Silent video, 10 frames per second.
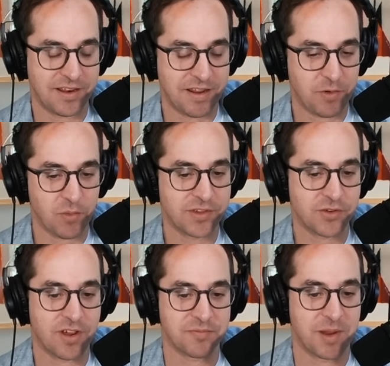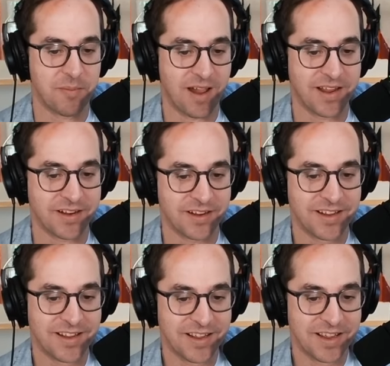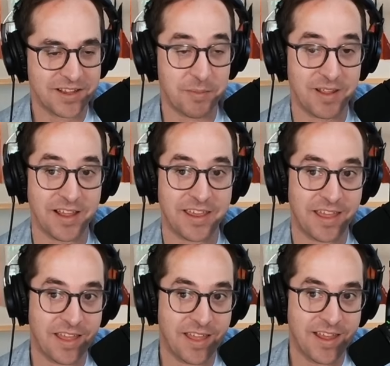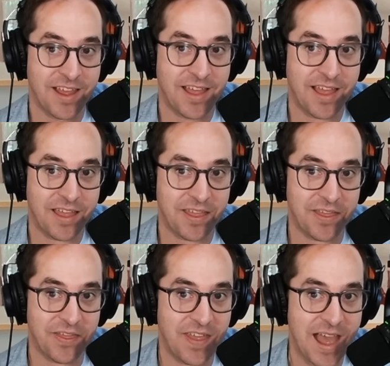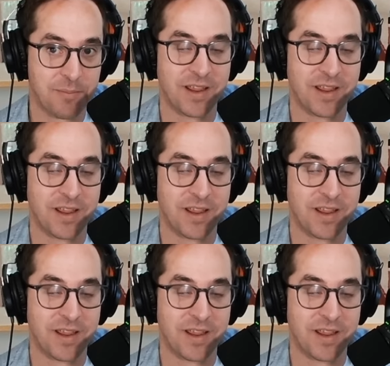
never once crossed my mind to be like that.